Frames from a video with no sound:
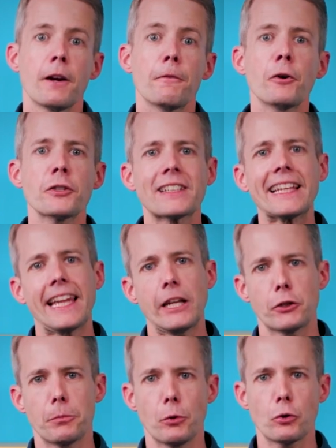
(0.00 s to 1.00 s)
First-click
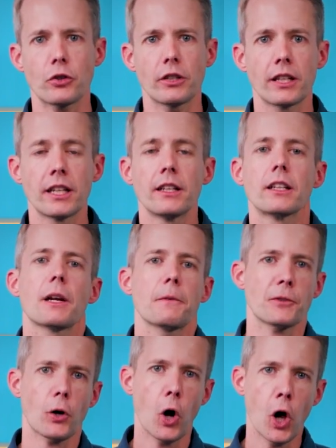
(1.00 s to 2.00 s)
attribution
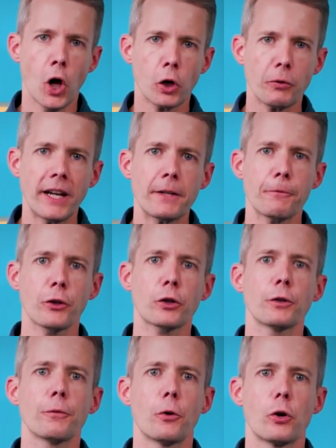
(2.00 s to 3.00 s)
gives all credit for the
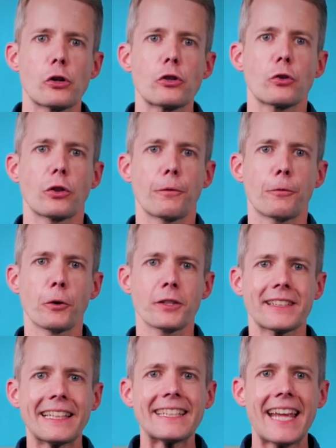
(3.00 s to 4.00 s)
conversion to the
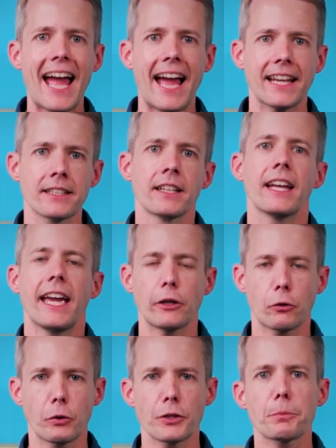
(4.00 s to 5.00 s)
first-clicked ad
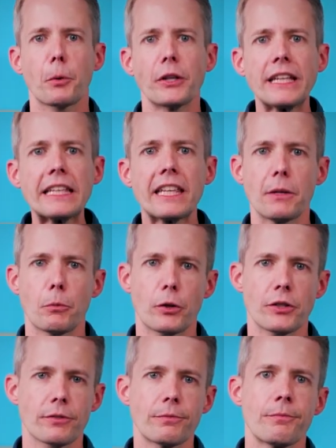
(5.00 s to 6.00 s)
and corresponding
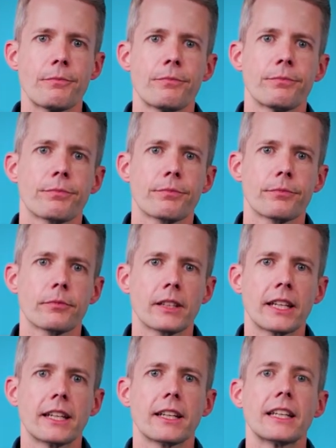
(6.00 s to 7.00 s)
keyword.
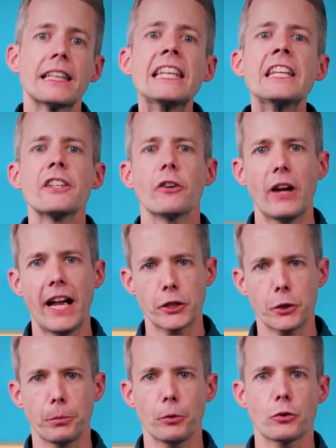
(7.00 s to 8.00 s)
Linear
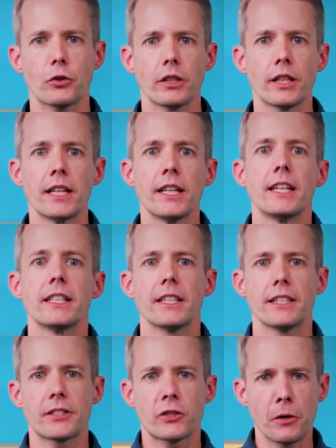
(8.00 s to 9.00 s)
attribution
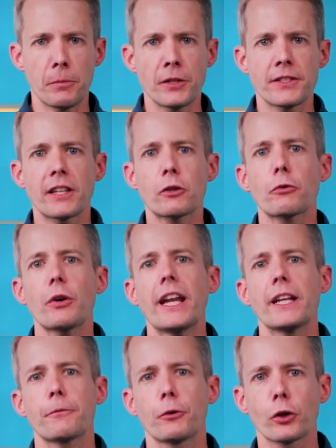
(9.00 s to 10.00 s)
distributes the
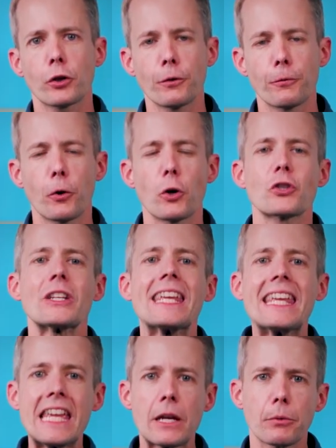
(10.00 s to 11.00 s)
credit for the conversion
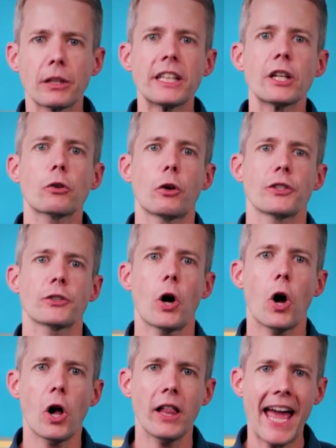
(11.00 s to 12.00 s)
equally across
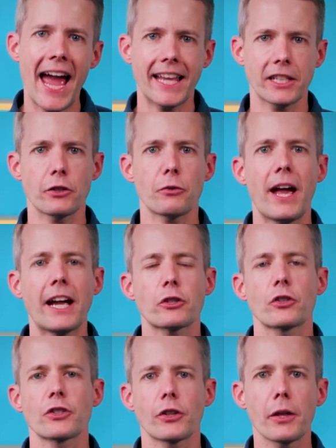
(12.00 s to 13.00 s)
all ad
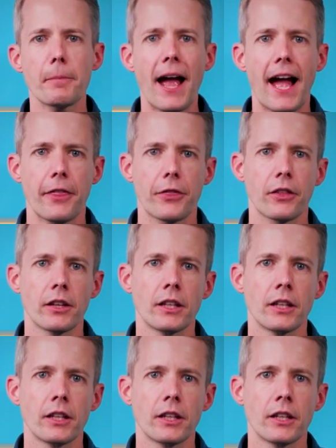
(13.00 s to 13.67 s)
interactions on the path.